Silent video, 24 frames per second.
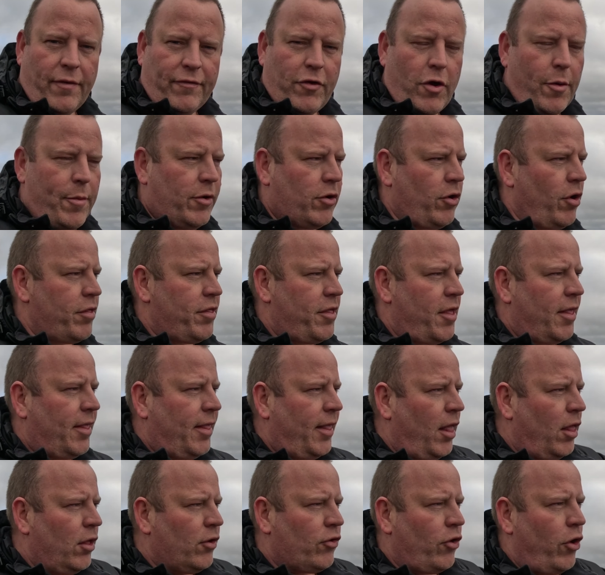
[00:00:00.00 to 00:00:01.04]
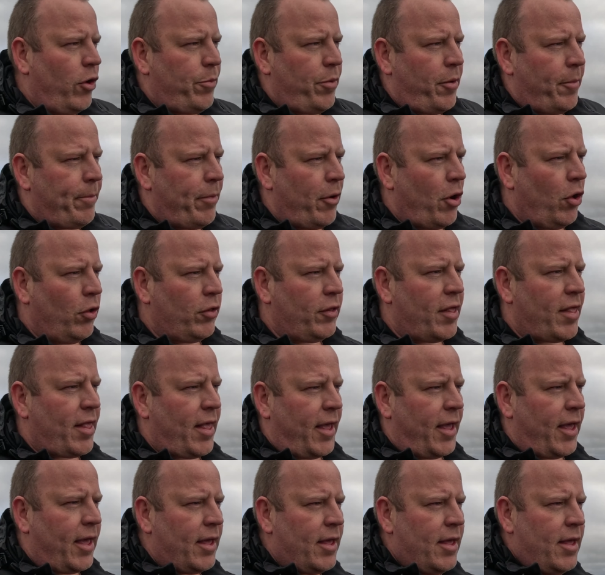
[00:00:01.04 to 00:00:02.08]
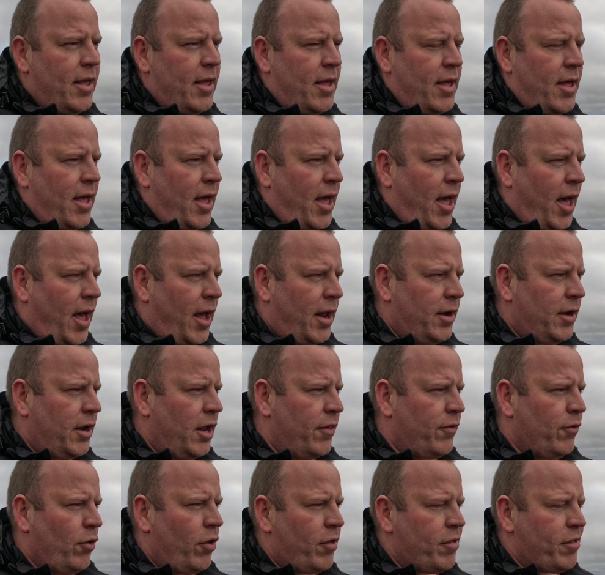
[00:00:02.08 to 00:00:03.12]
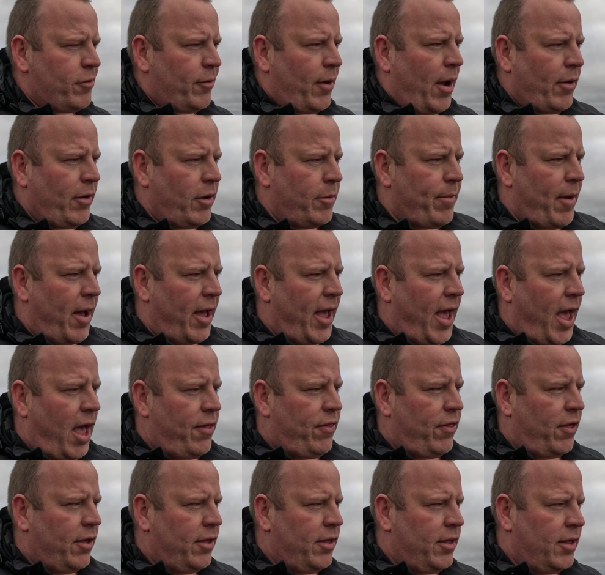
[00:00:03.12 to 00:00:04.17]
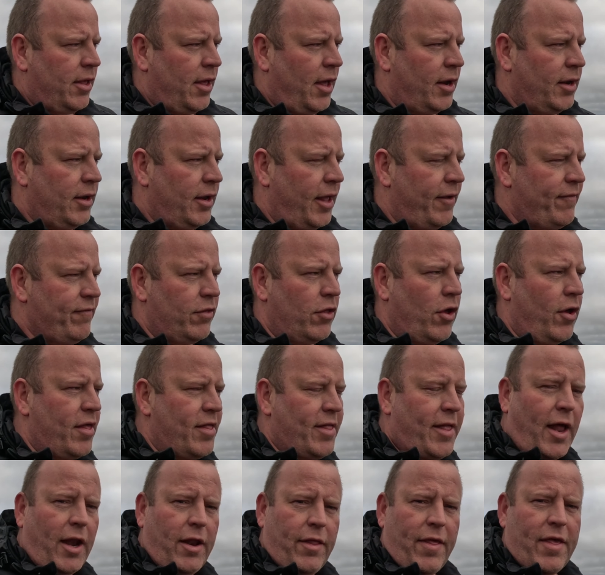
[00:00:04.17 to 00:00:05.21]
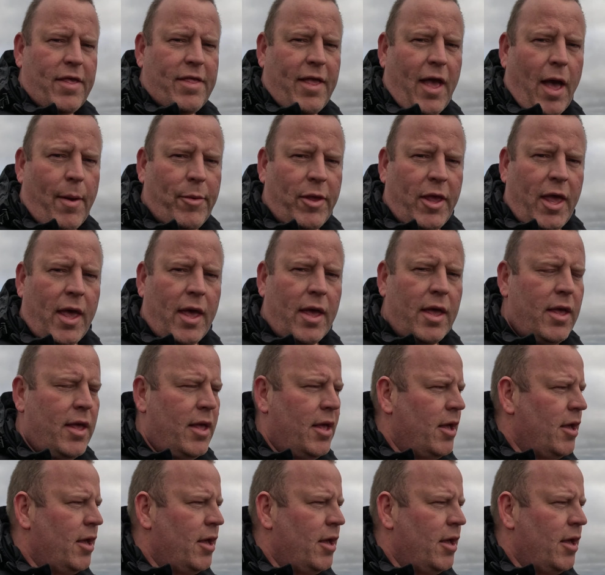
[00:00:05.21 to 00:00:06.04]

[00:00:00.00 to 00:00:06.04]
I've come across this little group of boulders here, and they're all surrounded by heather, and even though it's dead at this time of year,